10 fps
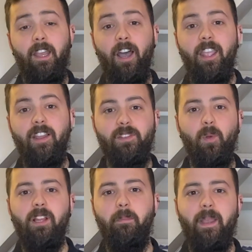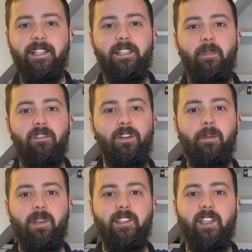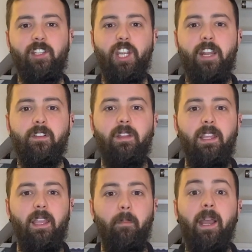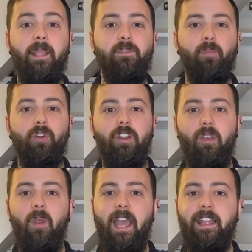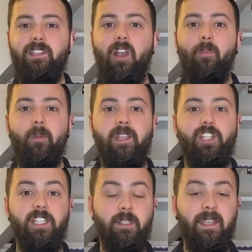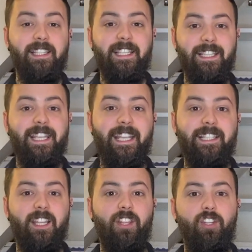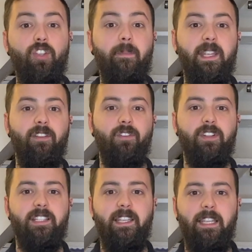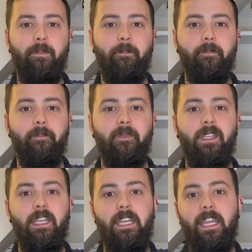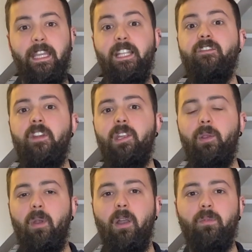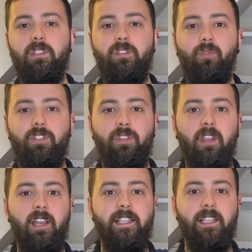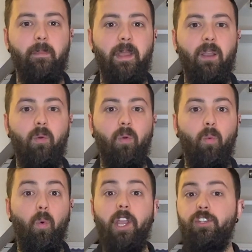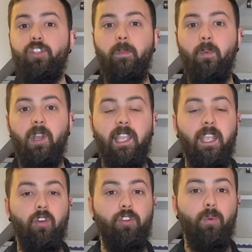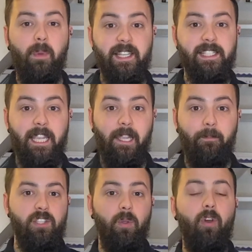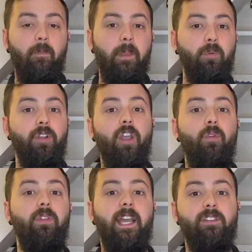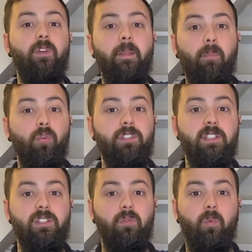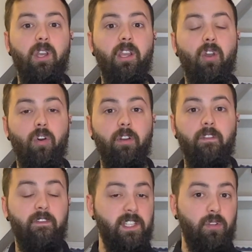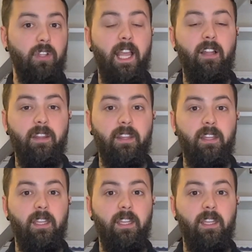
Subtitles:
Hi guys, welcome back to the Maverick Mindset channel. My name's Bruno and I'm on a mission to make success the new mediocrity. In this video, I want to talk to you guys about why you should be working on your mindset. So a lot of people know that it's really important to work on physical health,